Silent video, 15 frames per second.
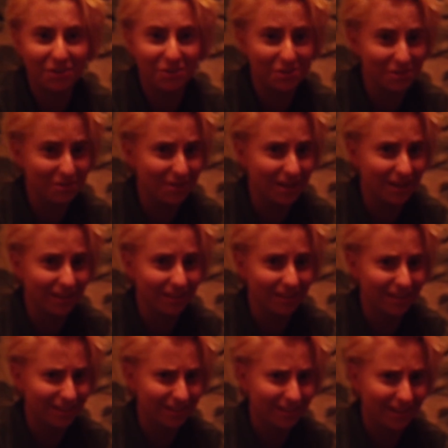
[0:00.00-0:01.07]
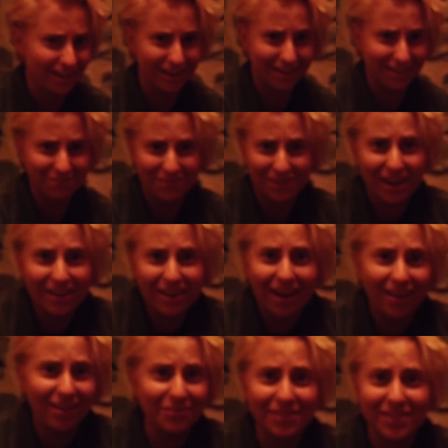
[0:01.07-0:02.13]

Are you zooming? No, no, there is no